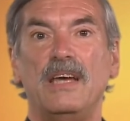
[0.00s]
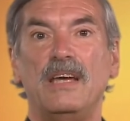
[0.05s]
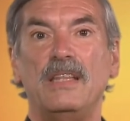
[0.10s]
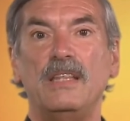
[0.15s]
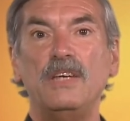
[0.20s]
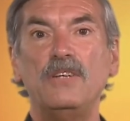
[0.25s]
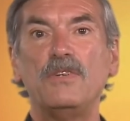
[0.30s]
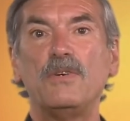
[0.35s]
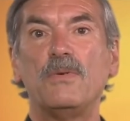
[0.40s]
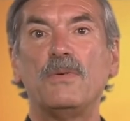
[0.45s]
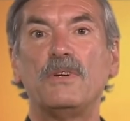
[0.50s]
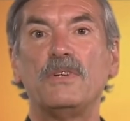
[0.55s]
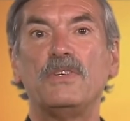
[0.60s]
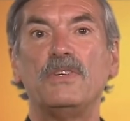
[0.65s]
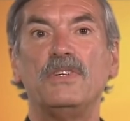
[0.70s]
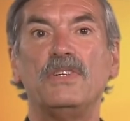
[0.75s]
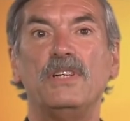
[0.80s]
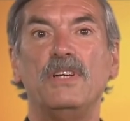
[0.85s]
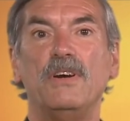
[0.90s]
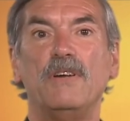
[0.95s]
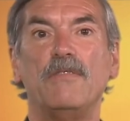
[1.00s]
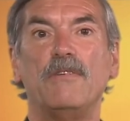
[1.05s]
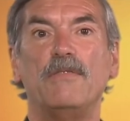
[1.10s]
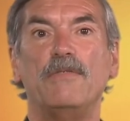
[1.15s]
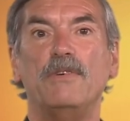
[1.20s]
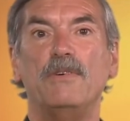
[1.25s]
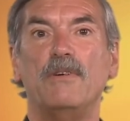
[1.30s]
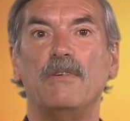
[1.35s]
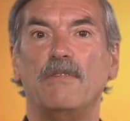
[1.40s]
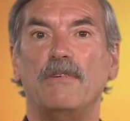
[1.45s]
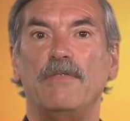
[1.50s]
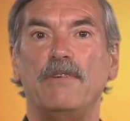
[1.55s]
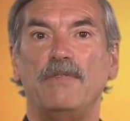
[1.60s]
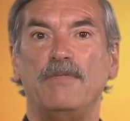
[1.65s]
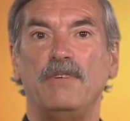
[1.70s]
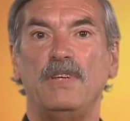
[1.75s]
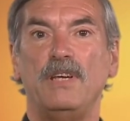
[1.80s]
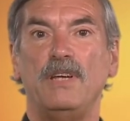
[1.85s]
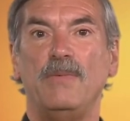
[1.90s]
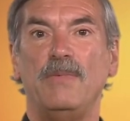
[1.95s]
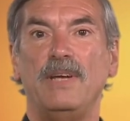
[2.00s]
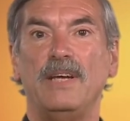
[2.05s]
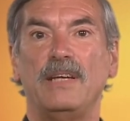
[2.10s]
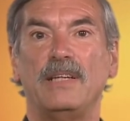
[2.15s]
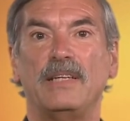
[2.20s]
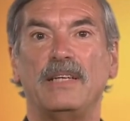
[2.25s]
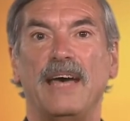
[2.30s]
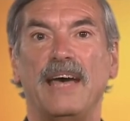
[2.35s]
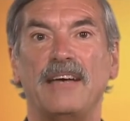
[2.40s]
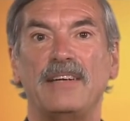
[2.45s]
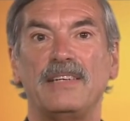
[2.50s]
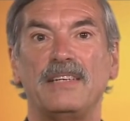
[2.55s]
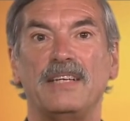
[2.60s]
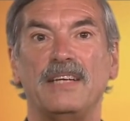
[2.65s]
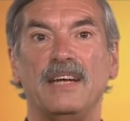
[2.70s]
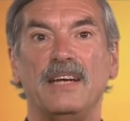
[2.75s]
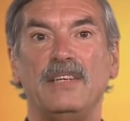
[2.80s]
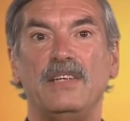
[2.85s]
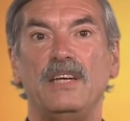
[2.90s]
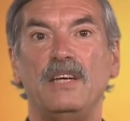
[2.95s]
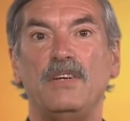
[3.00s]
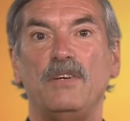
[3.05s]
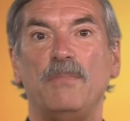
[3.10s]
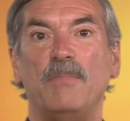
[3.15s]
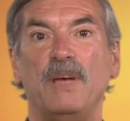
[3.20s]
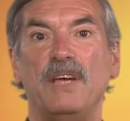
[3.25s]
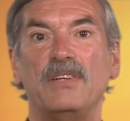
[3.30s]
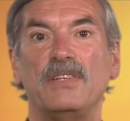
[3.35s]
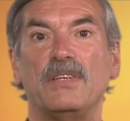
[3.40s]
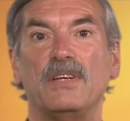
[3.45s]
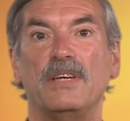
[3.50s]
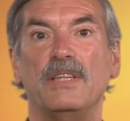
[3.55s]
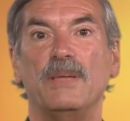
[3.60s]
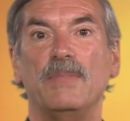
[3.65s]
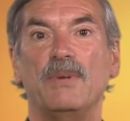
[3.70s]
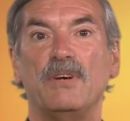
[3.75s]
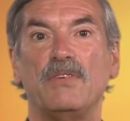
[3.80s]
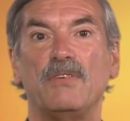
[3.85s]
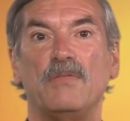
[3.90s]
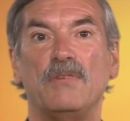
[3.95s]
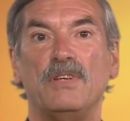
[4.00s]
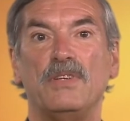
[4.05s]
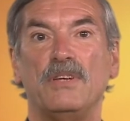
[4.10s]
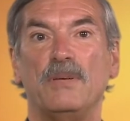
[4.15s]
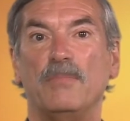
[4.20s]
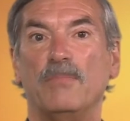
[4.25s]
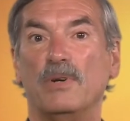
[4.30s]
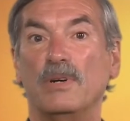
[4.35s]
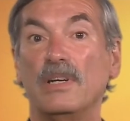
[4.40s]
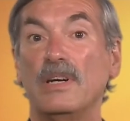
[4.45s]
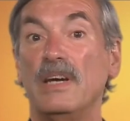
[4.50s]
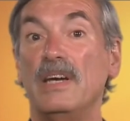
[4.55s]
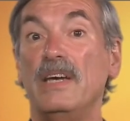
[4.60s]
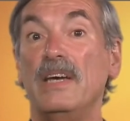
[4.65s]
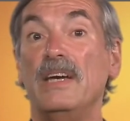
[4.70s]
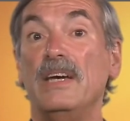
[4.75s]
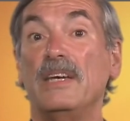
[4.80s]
This course is an overview of a 15-week class that I teach based on the most recent book,